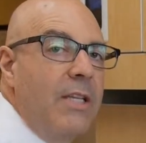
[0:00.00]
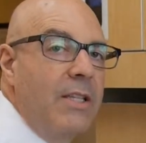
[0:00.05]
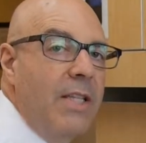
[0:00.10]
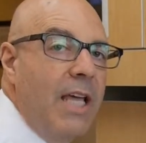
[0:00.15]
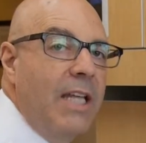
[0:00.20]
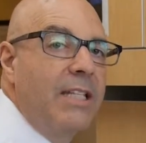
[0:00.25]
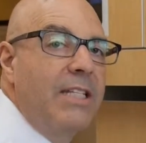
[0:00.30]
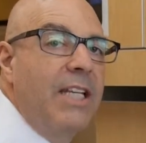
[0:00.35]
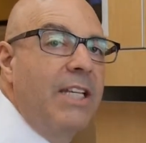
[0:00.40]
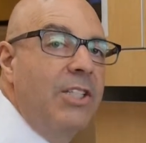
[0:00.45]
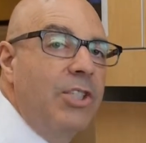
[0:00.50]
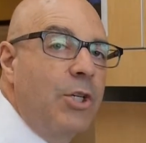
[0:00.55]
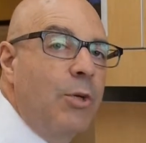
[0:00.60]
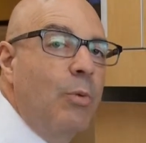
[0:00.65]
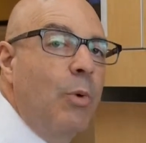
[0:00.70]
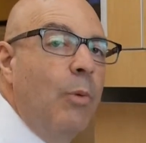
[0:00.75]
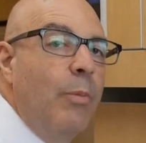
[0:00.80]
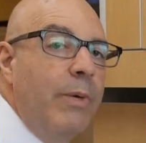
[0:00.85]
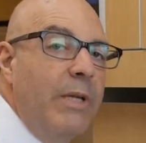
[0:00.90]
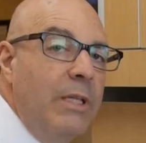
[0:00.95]
that
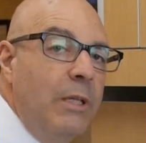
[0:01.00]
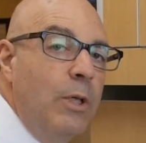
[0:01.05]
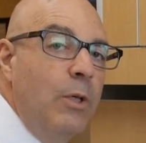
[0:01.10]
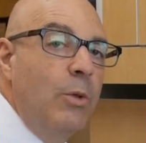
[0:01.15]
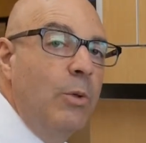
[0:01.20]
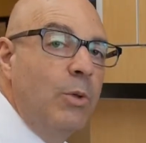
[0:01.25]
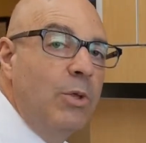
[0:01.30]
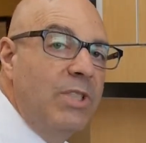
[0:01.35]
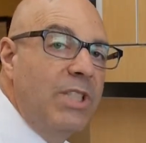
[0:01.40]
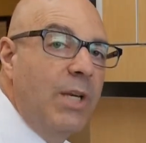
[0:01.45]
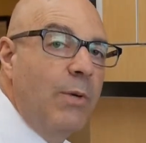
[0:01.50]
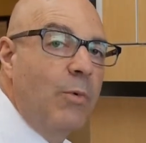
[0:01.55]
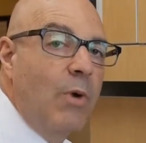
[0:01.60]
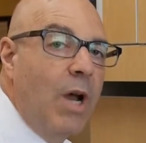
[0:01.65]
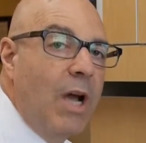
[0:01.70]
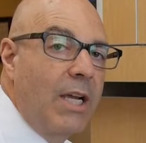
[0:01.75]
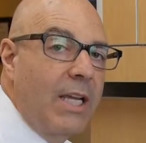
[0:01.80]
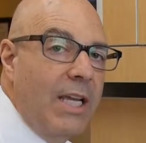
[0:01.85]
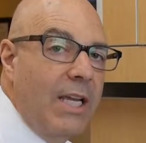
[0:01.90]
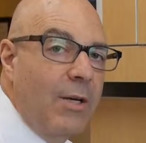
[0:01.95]
denture will be loose and
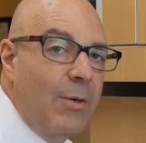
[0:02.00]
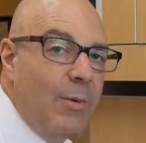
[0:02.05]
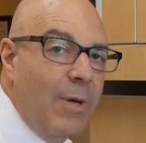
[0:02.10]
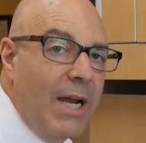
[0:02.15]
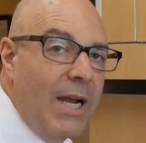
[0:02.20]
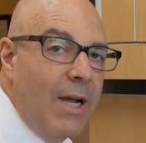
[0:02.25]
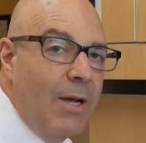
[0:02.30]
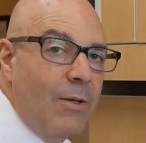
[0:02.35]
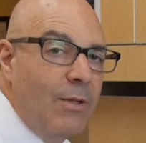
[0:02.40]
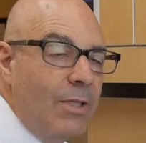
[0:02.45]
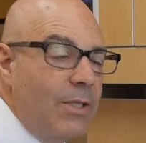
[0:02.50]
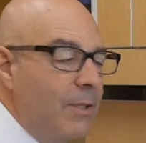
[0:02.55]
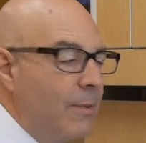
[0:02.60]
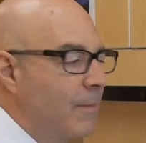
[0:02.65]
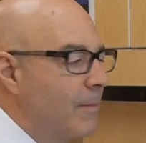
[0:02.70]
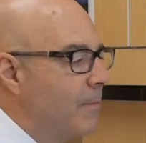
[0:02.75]
rocking around.